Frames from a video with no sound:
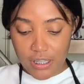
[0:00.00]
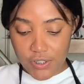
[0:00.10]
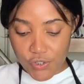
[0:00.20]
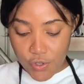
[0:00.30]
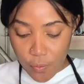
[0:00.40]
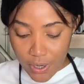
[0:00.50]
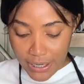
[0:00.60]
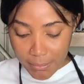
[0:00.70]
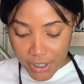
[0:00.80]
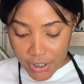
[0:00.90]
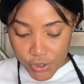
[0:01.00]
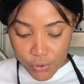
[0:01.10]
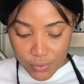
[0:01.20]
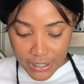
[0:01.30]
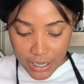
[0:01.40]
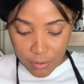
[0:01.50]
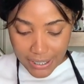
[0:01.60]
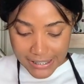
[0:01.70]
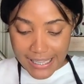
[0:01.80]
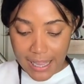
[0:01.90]
So what I'm gonna do now
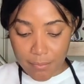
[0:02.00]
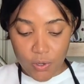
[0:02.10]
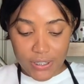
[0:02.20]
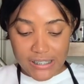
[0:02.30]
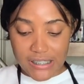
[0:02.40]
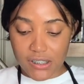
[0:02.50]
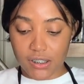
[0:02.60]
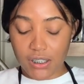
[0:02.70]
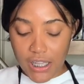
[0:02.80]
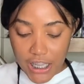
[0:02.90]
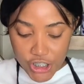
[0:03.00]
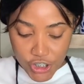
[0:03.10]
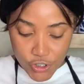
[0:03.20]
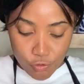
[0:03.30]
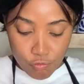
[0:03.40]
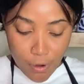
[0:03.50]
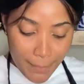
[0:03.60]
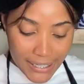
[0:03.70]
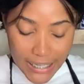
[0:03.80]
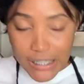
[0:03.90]
is I'm going to just rub
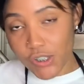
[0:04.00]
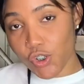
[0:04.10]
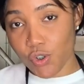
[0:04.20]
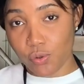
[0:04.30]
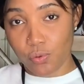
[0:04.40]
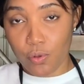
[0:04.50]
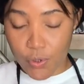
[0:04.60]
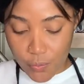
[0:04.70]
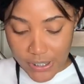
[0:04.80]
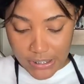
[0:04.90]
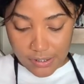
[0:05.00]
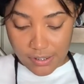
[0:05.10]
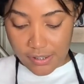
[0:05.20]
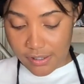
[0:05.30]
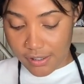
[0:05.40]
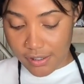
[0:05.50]
it into the wings.